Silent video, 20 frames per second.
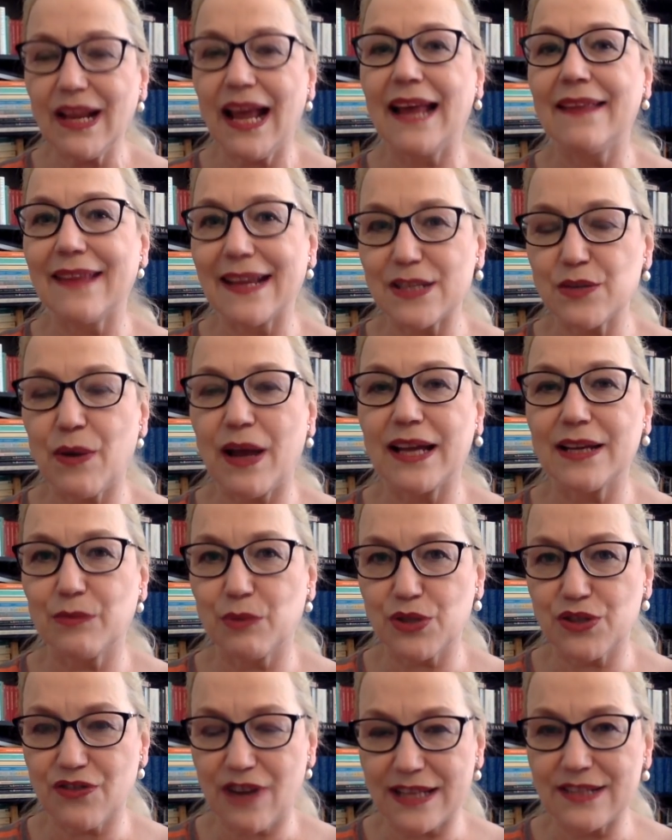And that's why it
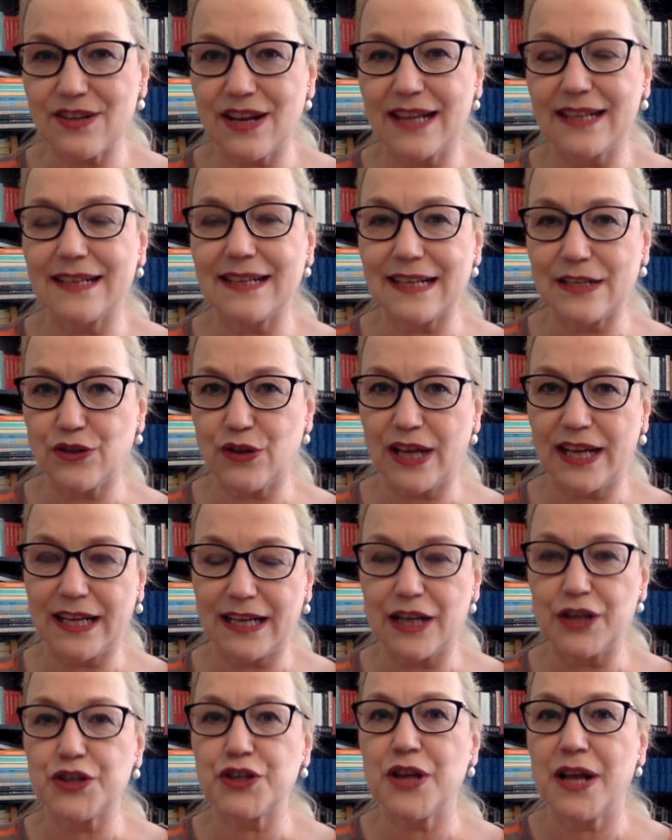was translated into
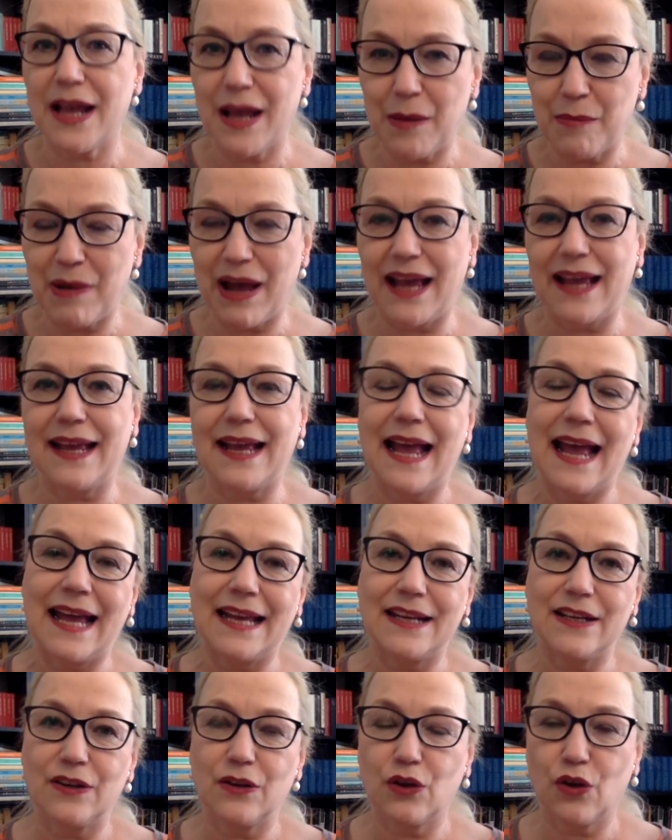English by
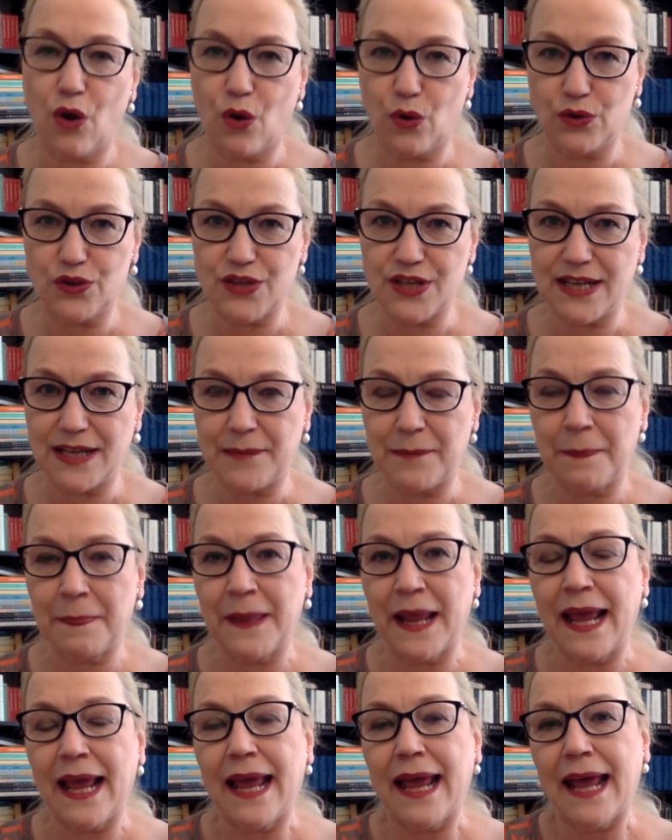Anne Goldstein.
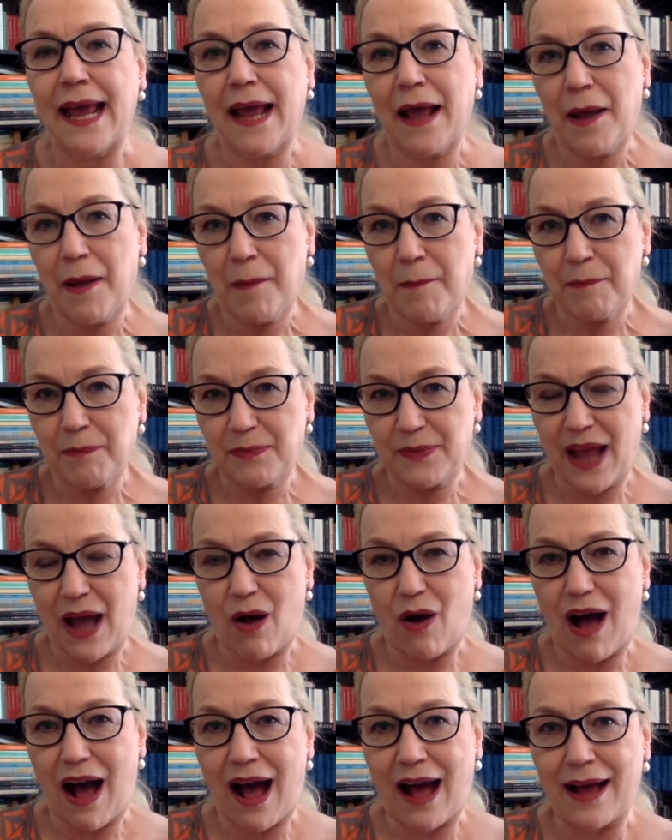
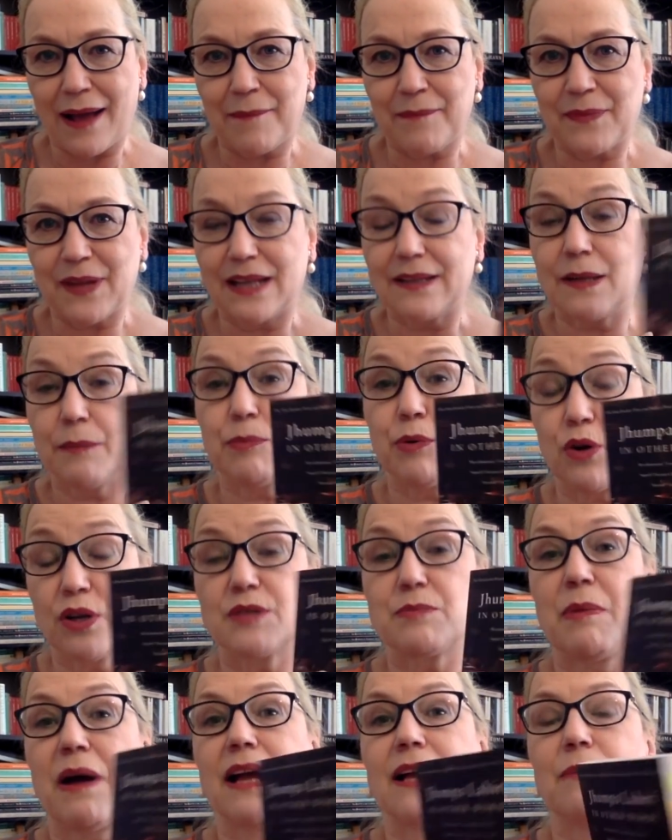Now, the book
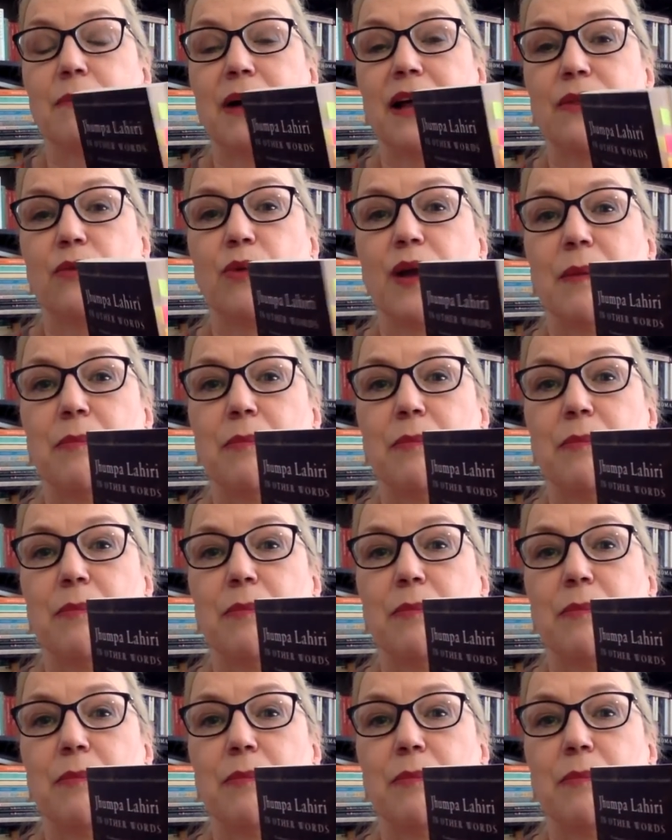is, by the way,